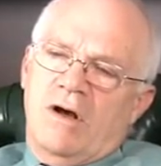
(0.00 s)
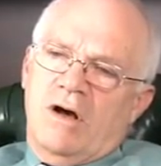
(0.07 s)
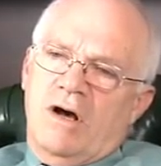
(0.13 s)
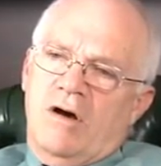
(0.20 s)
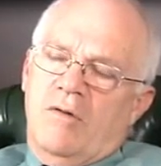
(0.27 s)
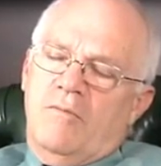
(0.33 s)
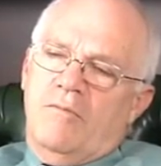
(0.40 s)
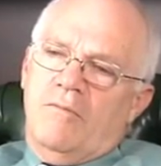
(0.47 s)

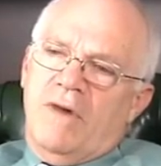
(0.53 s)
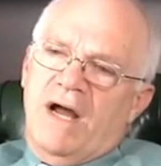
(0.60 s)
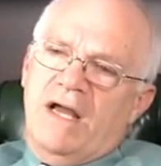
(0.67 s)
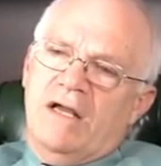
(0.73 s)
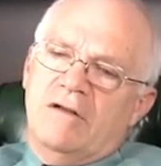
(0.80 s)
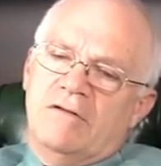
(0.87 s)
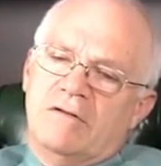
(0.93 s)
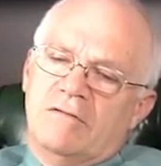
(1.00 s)

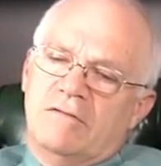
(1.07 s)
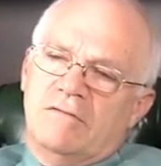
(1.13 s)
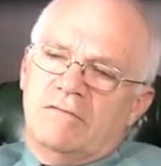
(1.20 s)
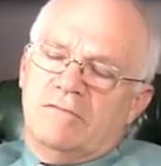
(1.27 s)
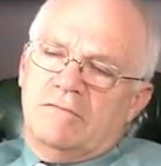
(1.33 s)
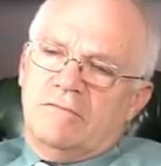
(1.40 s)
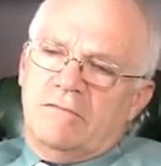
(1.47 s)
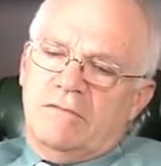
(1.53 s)
My
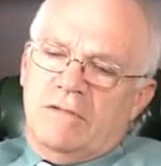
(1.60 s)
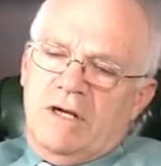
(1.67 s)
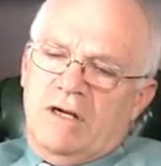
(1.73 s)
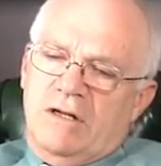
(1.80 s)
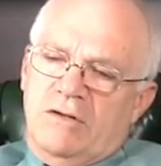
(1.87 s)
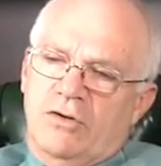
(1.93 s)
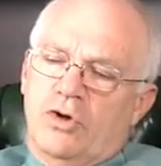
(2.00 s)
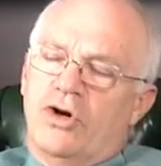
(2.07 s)

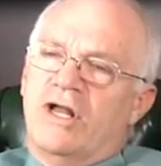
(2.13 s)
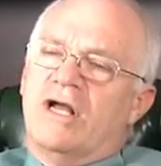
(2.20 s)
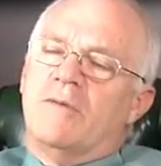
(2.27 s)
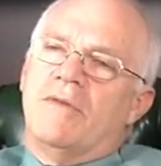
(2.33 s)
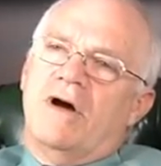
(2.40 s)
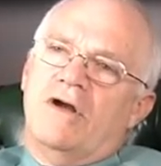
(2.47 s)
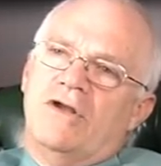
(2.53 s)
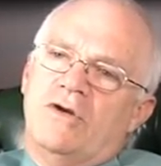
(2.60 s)
learning
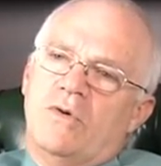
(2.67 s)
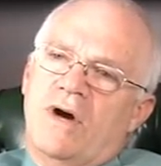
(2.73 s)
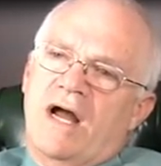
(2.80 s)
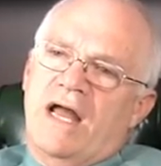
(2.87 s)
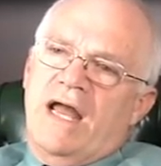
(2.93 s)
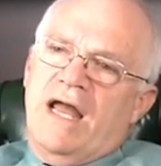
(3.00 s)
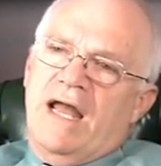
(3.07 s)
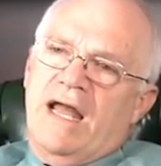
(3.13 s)
about
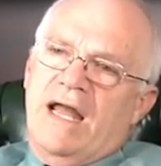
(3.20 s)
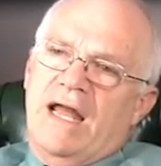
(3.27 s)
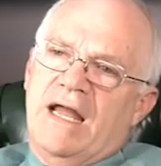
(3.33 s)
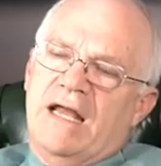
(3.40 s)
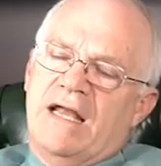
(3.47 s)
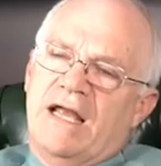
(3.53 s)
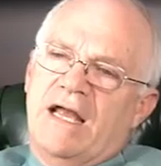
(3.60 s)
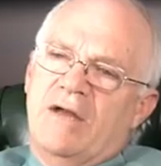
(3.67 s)

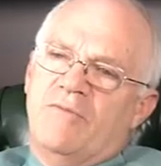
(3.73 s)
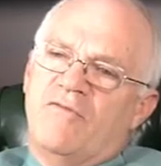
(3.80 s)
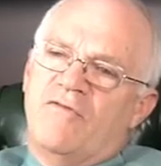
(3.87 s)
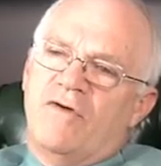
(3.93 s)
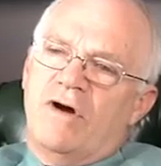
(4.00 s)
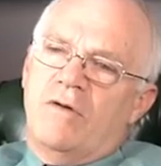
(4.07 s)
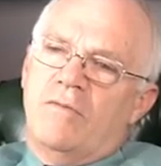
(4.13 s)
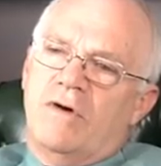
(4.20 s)
UIAA came
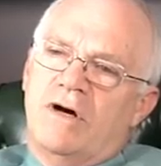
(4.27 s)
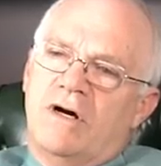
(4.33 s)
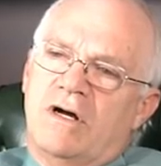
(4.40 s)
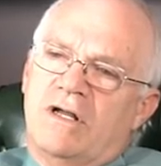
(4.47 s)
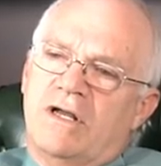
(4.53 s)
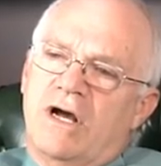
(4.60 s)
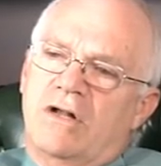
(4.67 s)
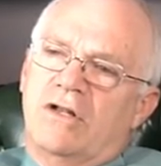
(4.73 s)
from
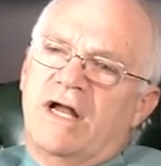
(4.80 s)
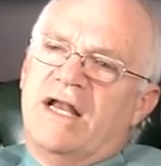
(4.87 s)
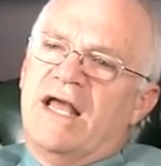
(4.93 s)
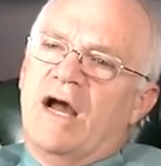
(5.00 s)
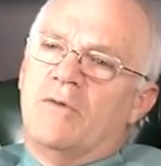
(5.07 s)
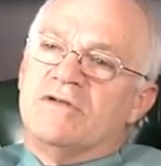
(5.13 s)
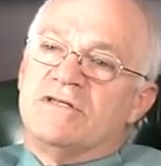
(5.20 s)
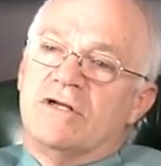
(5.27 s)
a young lady
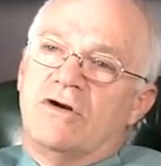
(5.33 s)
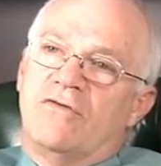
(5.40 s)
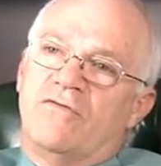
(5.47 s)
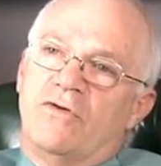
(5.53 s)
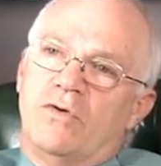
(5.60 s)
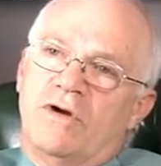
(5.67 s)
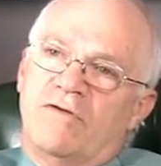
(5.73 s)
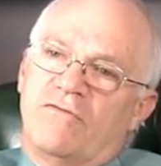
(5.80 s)
I was
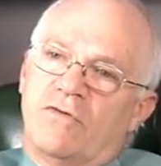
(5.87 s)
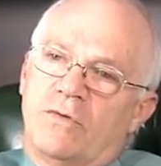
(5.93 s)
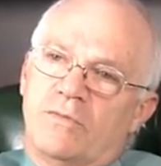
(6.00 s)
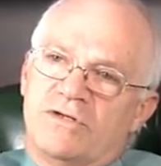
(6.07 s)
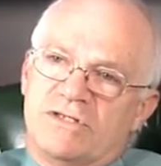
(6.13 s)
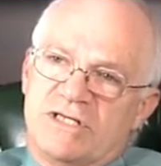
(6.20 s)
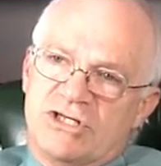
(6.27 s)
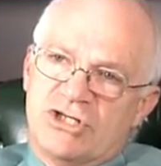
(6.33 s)
interviewing for a
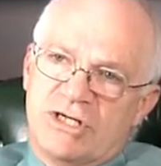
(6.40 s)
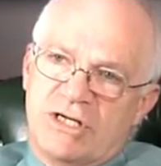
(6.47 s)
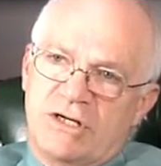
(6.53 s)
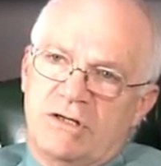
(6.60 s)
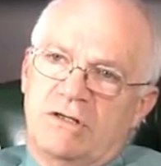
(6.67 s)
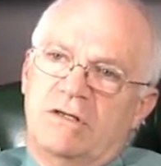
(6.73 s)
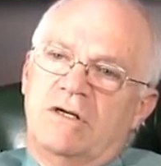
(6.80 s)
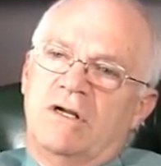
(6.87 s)
position
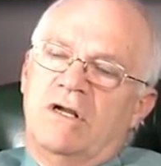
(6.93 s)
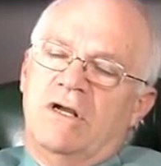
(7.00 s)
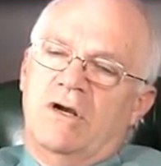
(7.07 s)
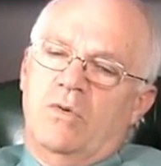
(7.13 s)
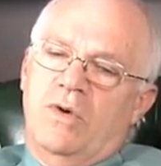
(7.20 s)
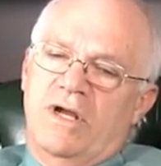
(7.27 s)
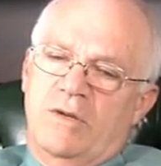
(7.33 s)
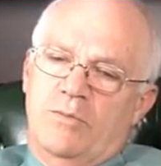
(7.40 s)
here.
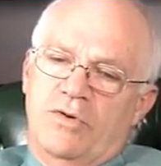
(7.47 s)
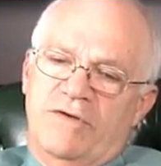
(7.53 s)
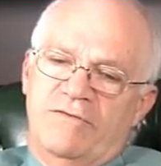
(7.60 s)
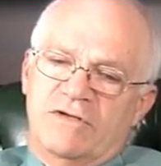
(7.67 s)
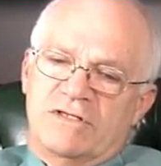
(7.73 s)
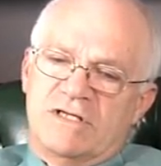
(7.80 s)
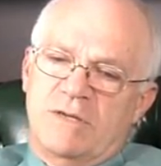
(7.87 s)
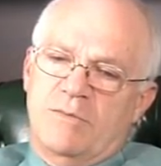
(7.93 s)
We had
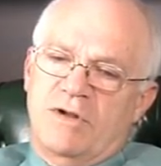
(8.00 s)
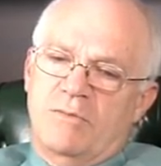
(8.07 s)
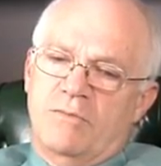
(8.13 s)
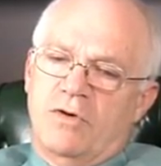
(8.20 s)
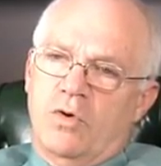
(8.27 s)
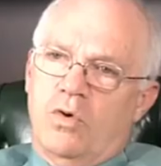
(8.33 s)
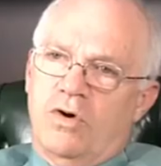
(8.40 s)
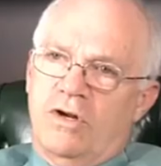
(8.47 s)
previously been
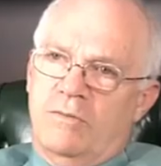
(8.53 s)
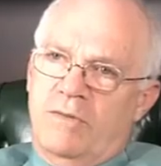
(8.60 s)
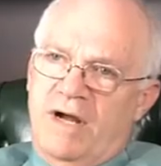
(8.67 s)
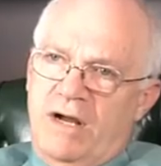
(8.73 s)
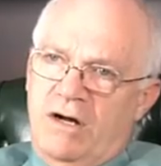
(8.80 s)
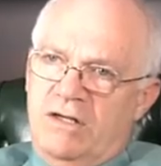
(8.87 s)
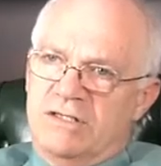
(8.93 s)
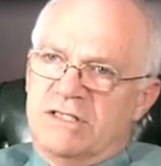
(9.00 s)
courted
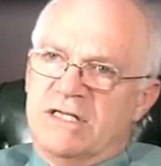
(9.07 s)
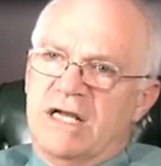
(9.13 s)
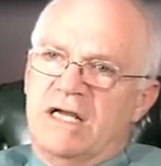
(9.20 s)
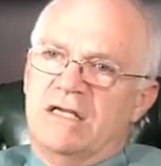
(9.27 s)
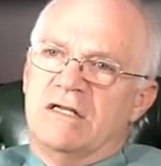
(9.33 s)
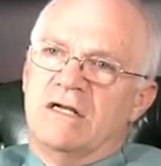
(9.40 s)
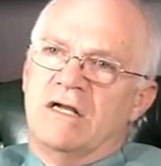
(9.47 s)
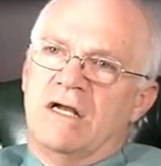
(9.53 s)
by
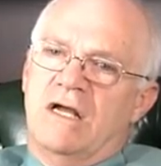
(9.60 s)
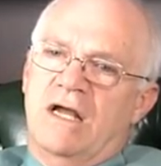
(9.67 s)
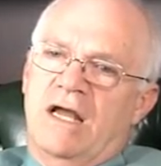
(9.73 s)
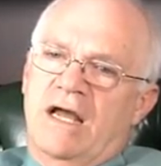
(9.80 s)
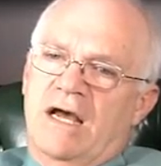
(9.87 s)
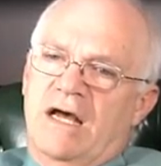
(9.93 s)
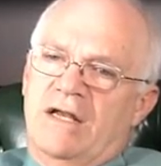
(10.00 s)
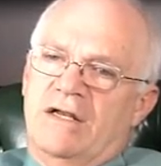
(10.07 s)
Allstate
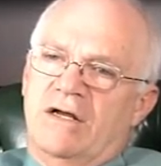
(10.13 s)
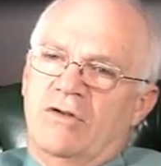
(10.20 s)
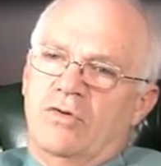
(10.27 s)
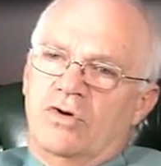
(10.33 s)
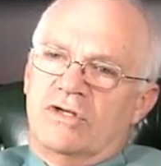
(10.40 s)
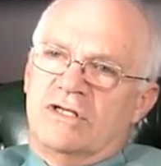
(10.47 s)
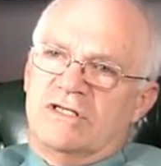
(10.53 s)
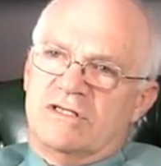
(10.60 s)
and
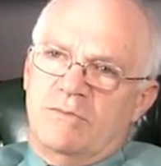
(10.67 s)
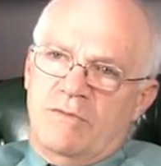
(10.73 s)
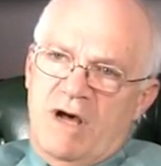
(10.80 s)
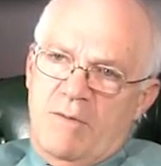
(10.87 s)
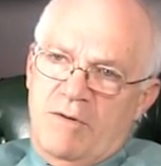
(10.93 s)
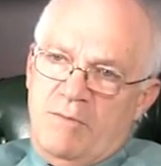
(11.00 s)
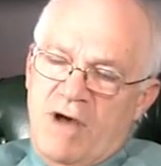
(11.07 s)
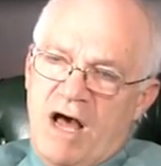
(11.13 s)
looked at some
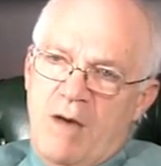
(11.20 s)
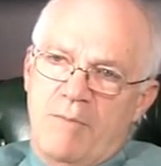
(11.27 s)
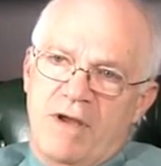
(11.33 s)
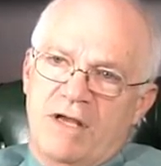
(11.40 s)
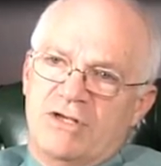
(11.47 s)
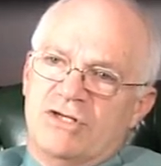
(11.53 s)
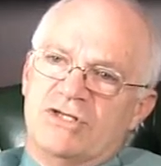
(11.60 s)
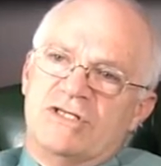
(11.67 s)
mom and pop
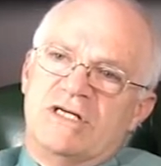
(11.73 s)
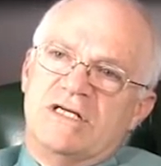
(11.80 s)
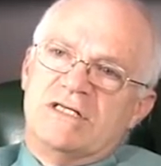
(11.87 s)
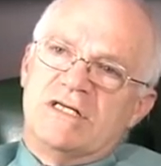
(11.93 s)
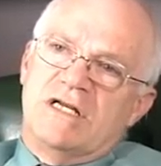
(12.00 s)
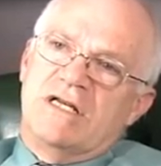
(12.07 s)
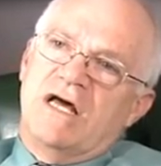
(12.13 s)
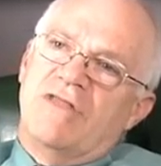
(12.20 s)

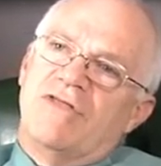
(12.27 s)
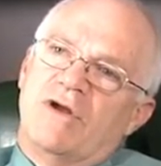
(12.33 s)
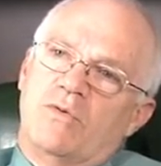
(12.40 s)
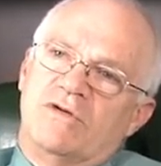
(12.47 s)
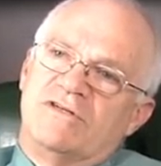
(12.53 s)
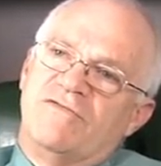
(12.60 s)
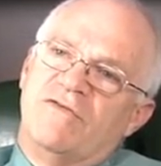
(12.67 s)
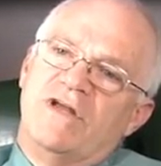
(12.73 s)
agencies, and nothing
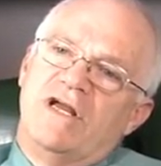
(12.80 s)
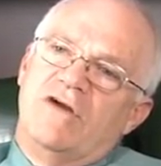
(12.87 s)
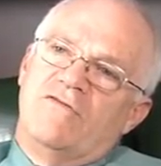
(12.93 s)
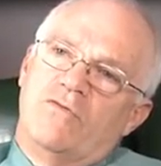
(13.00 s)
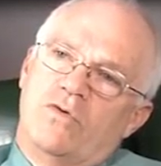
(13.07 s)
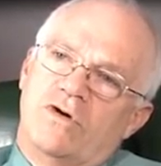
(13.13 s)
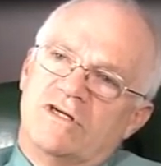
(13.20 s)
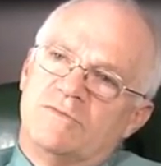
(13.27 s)
was fitting
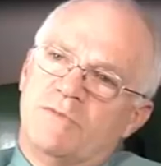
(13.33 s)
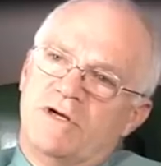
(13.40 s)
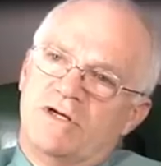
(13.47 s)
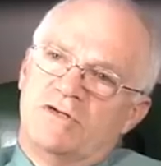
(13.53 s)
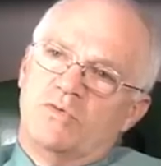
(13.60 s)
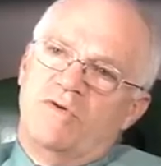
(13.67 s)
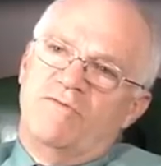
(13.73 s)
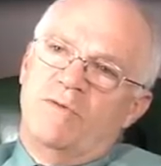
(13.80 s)
for us
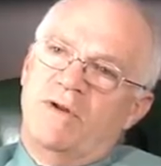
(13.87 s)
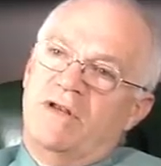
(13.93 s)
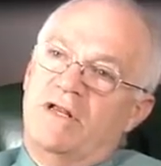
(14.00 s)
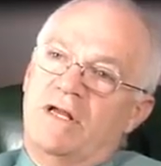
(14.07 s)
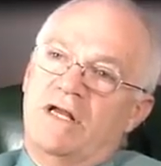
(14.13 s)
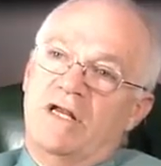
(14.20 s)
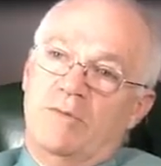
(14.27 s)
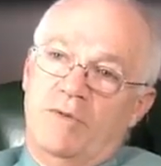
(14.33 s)
because we've
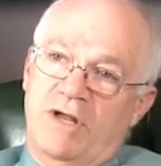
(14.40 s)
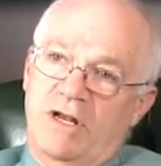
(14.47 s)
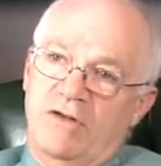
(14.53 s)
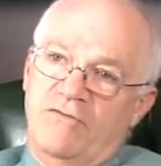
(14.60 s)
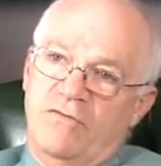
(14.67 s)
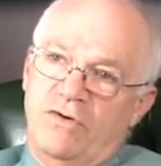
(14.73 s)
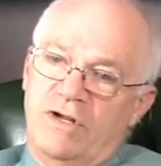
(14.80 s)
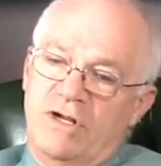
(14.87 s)
been
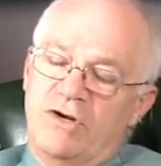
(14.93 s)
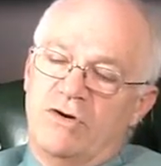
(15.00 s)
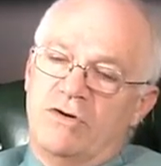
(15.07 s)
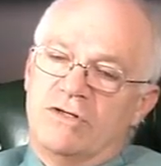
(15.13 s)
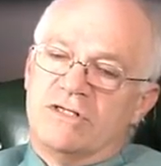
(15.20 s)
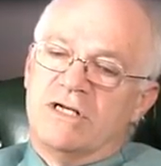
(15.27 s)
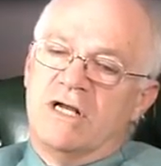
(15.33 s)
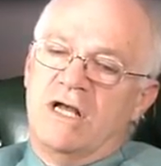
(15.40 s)
independent for
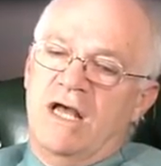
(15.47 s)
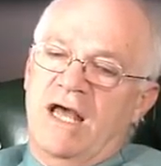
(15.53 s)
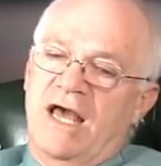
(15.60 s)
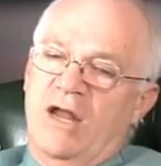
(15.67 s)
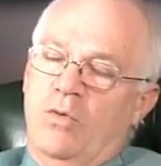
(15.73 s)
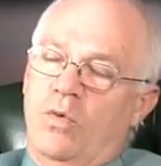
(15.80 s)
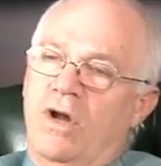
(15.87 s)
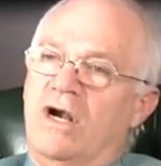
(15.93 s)
years
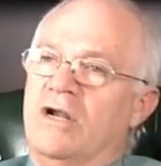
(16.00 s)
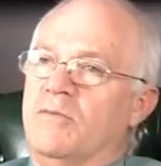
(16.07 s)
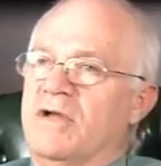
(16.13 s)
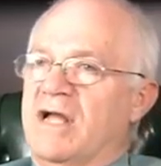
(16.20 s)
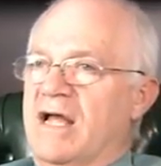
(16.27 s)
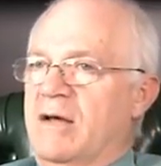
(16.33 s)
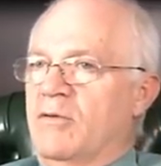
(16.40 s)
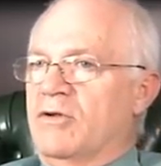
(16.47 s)
and wanted to
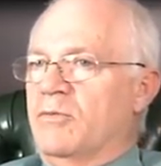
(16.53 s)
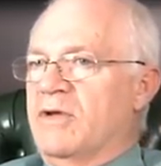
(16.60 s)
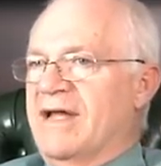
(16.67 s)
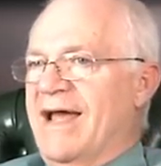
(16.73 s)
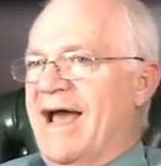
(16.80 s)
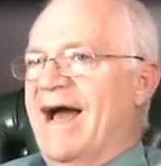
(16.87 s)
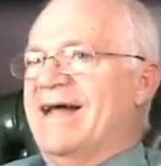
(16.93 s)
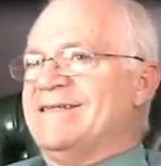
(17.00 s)
be able to
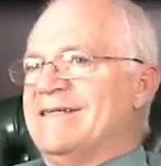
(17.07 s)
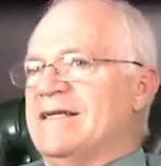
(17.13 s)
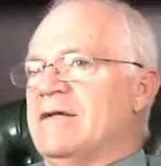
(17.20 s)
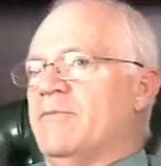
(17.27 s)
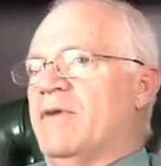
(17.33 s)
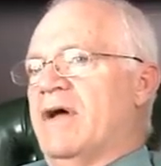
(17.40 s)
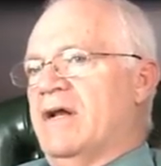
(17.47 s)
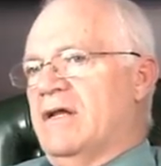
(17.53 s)
be as
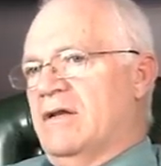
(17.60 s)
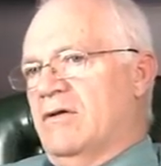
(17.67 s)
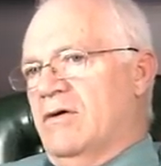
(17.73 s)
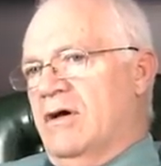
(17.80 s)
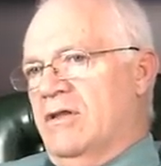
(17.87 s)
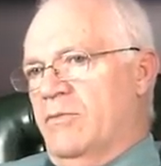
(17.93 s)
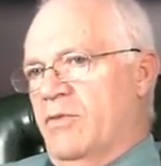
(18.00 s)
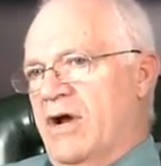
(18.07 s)
independent
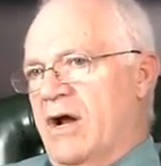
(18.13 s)
on the